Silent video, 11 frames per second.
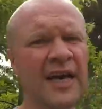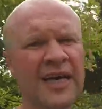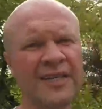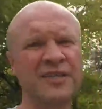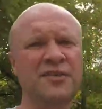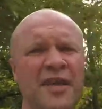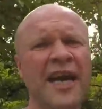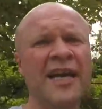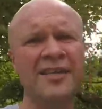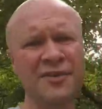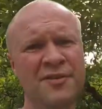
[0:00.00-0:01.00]
So you
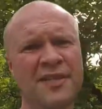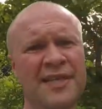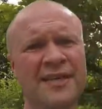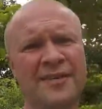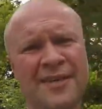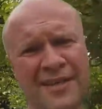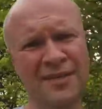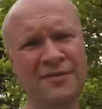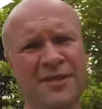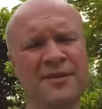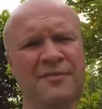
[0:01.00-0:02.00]
can use it
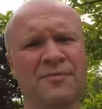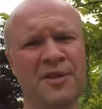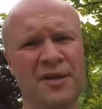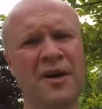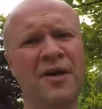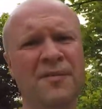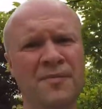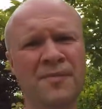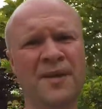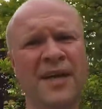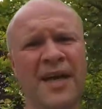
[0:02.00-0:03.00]
with your arm
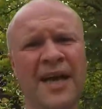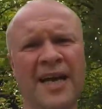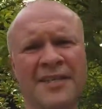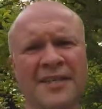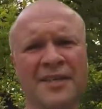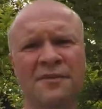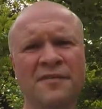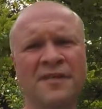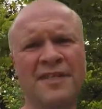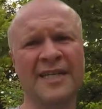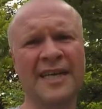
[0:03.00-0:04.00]
as a
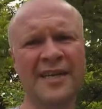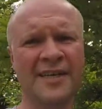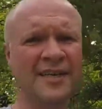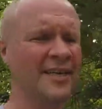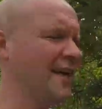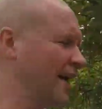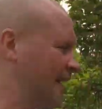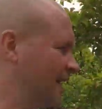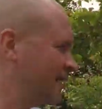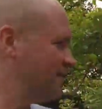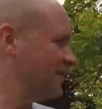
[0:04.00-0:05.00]
selfie stick.
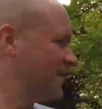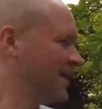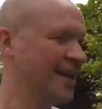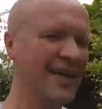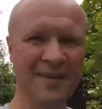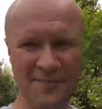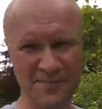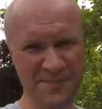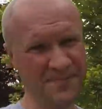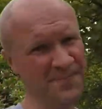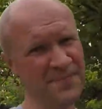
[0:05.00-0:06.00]

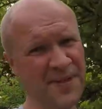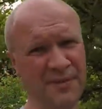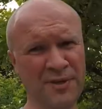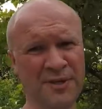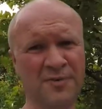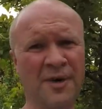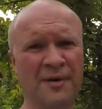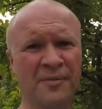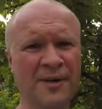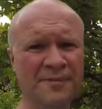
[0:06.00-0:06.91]
That works quite well.